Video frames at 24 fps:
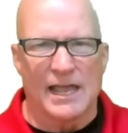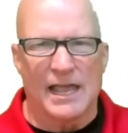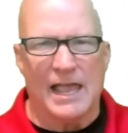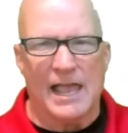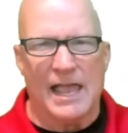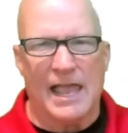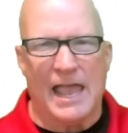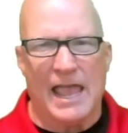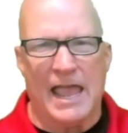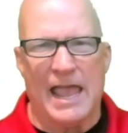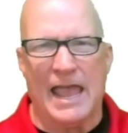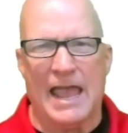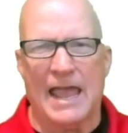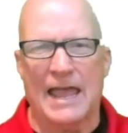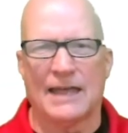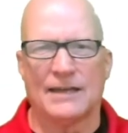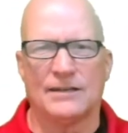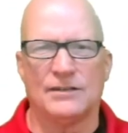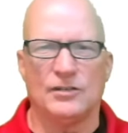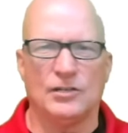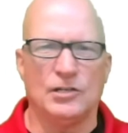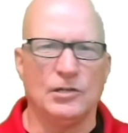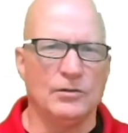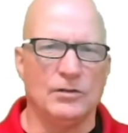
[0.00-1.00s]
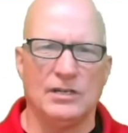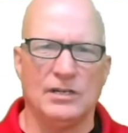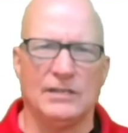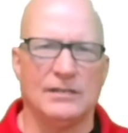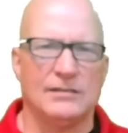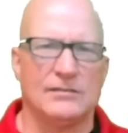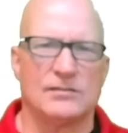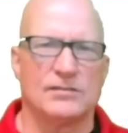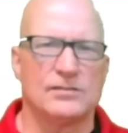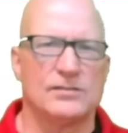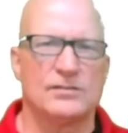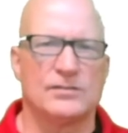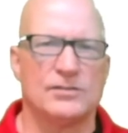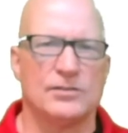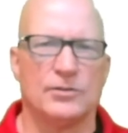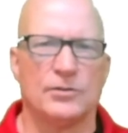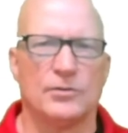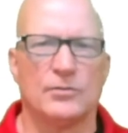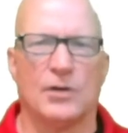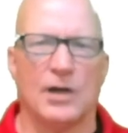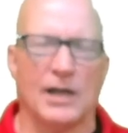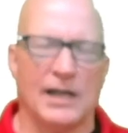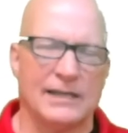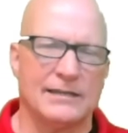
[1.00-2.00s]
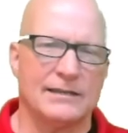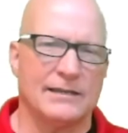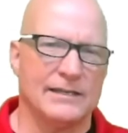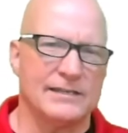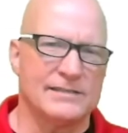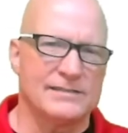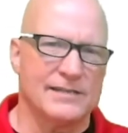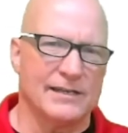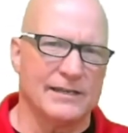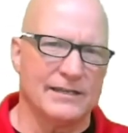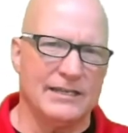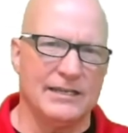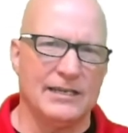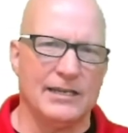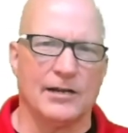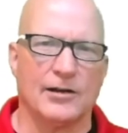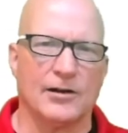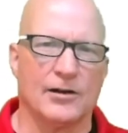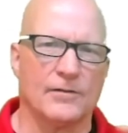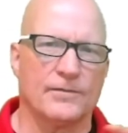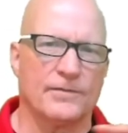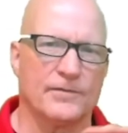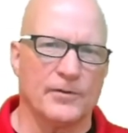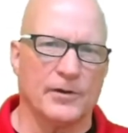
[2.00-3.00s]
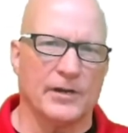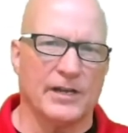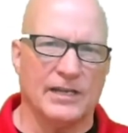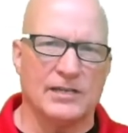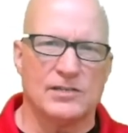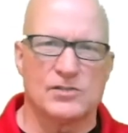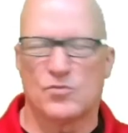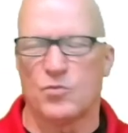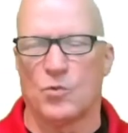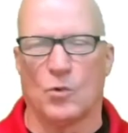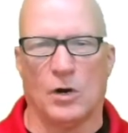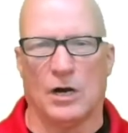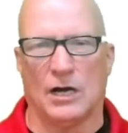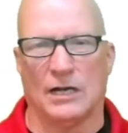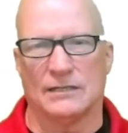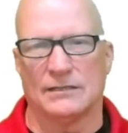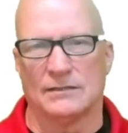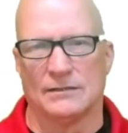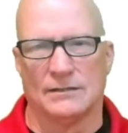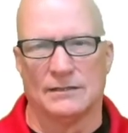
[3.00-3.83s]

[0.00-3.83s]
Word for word: and you need to do at least a year for each one.